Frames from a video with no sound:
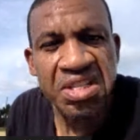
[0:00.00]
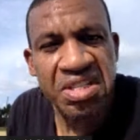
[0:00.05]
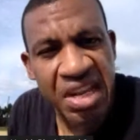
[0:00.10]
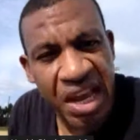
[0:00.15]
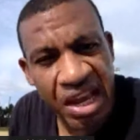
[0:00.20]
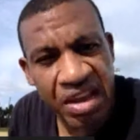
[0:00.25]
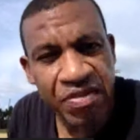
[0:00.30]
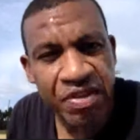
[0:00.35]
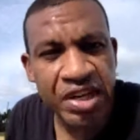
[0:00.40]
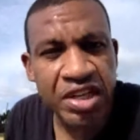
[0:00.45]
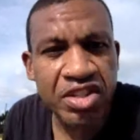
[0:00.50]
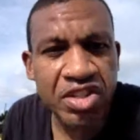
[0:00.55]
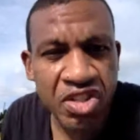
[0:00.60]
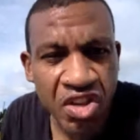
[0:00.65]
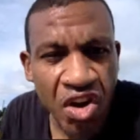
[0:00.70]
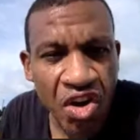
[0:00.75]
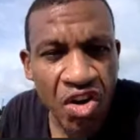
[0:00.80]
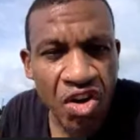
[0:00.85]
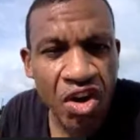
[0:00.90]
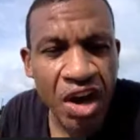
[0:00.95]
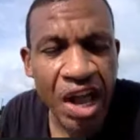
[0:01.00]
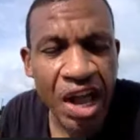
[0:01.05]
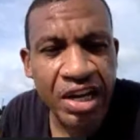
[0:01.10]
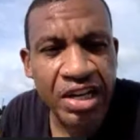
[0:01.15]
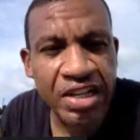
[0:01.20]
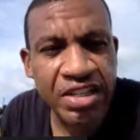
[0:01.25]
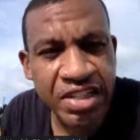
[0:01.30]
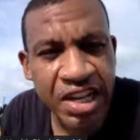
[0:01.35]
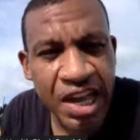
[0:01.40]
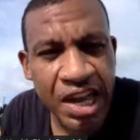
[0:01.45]
David and Saul
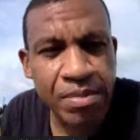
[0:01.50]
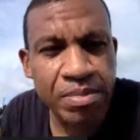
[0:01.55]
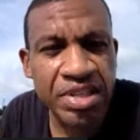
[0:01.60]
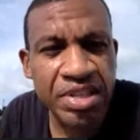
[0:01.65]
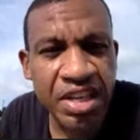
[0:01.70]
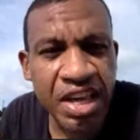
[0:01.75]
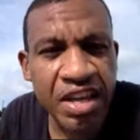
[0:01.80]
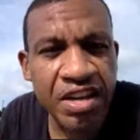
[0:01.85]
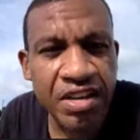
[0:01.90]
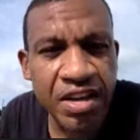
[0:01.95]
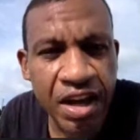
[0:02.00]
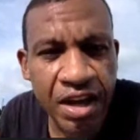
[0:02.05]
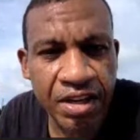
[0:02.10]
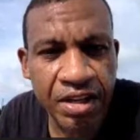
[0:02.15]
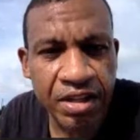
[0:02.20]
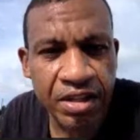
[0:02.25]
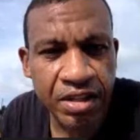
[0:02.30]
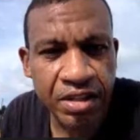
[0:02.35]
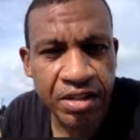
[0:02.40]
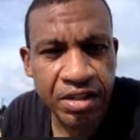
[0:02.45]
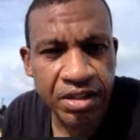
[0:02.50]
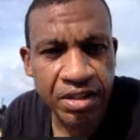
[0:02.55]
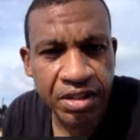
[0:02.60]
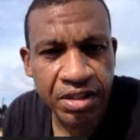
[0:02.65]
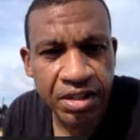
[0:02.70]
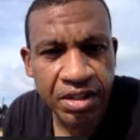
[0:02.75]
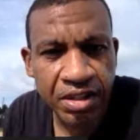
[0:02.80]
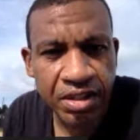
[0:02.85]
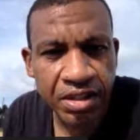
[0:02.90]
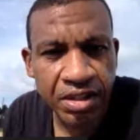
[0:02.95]
had the same skin color.
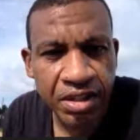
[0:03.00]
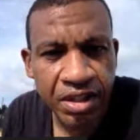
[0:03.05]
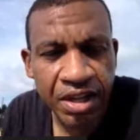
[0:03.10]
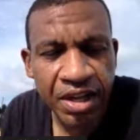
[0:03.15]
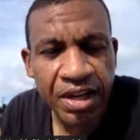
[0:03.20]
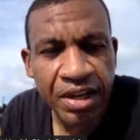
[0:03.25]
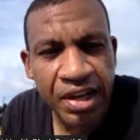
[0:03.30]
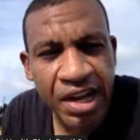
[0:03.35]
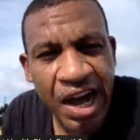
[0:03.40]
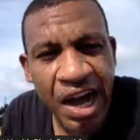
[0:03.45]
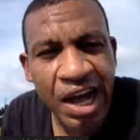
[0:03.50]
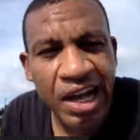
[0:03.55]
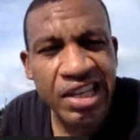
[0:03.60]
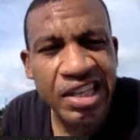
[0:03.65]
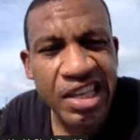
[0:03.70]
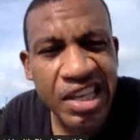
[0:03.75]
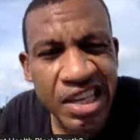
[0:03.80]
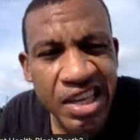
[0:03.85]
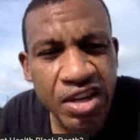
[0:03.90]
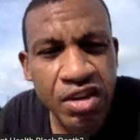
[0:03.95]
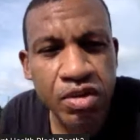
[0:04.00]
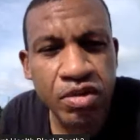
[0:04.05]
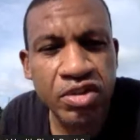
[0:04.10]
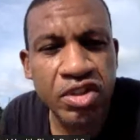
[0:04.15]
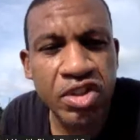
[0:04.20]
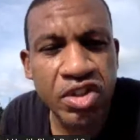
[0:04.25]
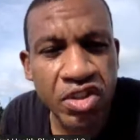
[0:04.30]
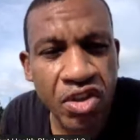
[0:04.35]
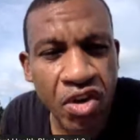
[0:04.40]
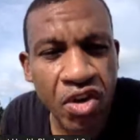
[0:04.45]
God
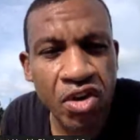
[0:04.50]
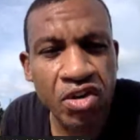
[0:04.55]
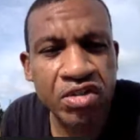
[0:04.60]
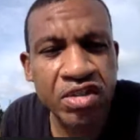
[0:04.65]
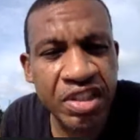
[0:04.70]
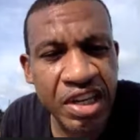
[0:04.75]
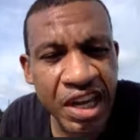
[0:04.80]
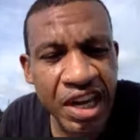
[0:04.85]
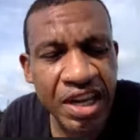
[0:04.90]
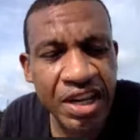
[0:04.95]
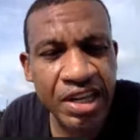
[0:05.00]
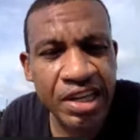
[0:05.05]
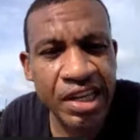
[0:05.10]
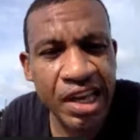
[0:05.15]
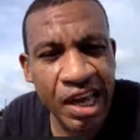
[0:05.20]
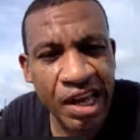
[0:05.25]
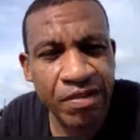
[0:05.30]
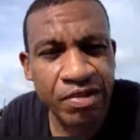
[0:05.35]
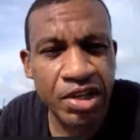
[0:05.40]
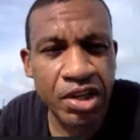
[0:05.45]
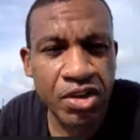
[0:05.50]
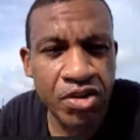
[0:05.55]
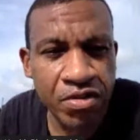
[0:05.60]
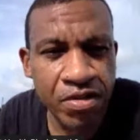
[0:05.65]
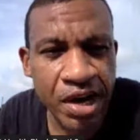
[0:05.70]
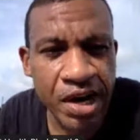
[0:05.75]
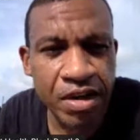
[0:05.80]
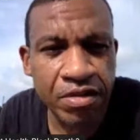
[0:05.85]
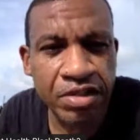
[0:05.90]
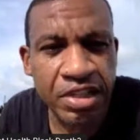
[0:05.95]
killed Saul dead and gave the
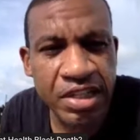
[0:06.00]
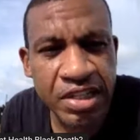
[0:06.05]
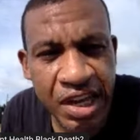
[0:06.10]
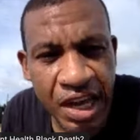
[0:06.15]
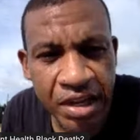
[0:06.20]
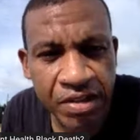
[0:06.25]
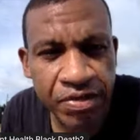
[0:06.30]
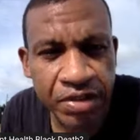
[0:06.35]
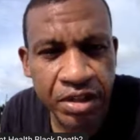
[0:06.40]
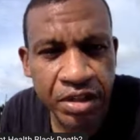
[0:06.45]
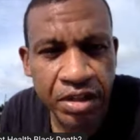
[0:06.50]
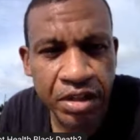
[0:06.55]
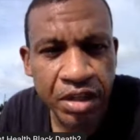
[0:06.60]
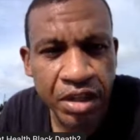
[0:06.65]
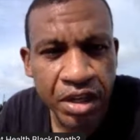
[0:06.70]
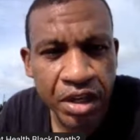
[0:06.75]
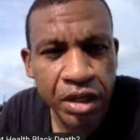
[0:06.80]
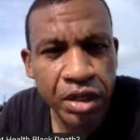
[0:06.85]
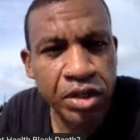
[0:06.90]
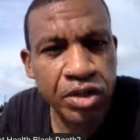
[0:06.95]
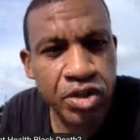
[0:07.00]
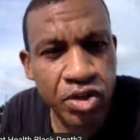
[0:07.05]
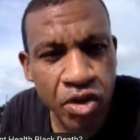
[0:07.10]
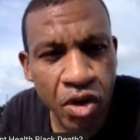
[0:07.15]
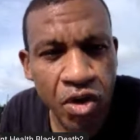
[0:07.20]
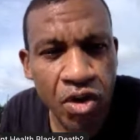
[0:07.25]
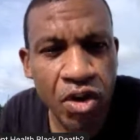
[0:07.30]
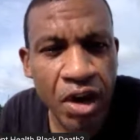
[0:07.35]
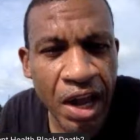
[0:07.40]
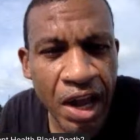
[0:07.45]
crown to David because
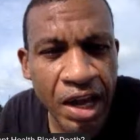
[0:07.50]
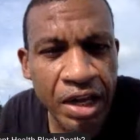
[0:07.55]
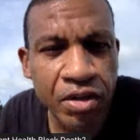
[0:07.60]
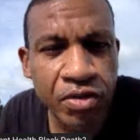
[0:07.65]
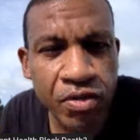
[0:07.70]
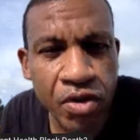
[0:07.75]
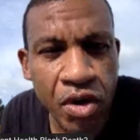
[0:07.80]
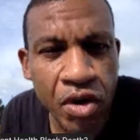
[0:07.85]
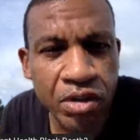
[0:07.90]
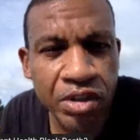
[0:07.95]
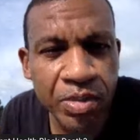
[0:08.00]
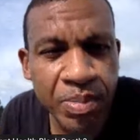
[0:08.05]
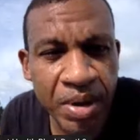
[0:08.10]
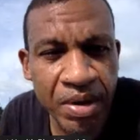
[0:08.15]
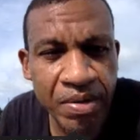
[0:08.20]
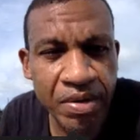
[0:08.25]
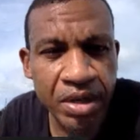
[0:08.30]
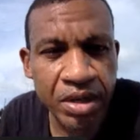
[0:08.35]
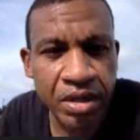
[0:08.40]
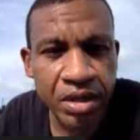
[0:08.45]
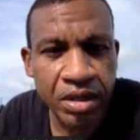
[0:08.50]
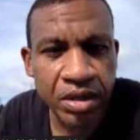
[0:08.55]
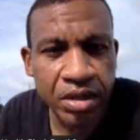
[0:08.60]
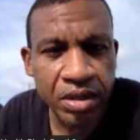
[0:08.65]
Saul had the wrong spirit.